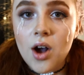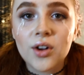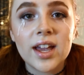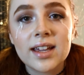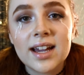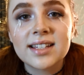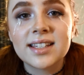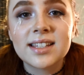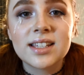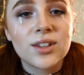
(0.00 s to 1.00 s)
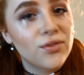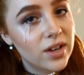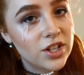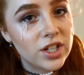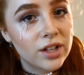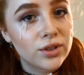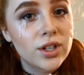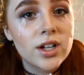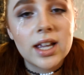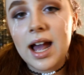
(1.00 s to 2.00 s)
Okay guys, this is the finishing
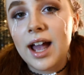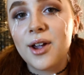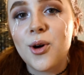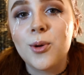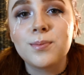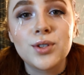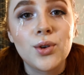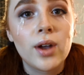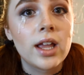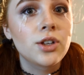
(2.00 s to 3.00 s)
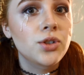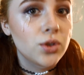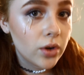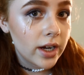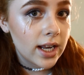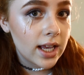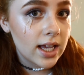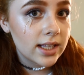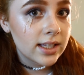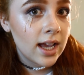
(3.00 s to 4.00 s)
look. I hope you enjoyed
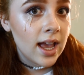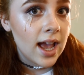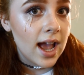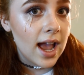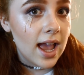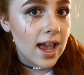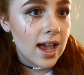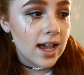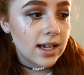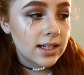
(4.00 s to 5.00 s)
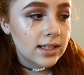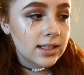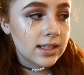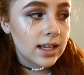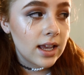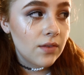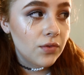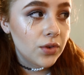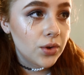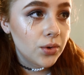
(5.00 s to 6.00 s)
it. And if
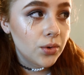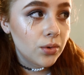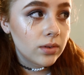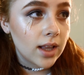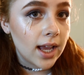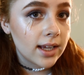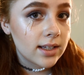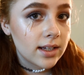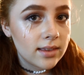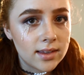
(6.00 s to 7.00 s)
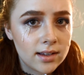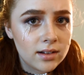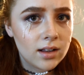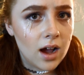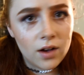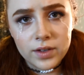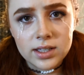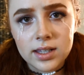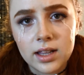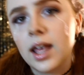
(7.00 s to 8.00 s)
you liked it, then
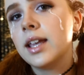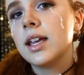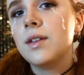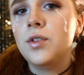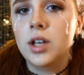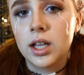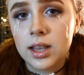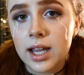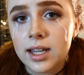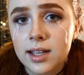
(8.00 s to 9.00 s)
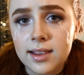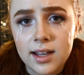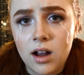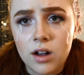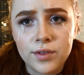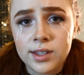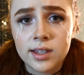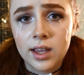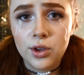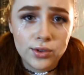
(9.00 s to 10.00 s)
obviously like it. If you didn't like it, then
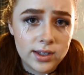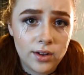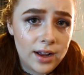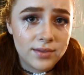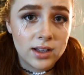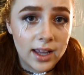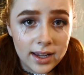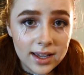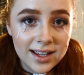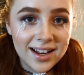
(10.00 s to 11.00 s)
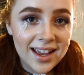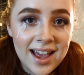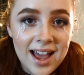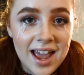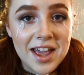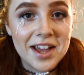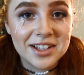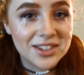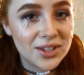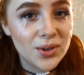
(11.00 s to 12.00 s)
obviously you still have to like it
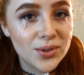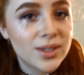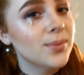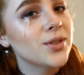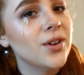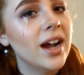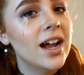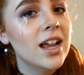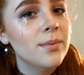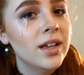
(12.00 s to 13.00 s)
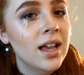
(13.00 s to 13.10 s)
and to subscribe.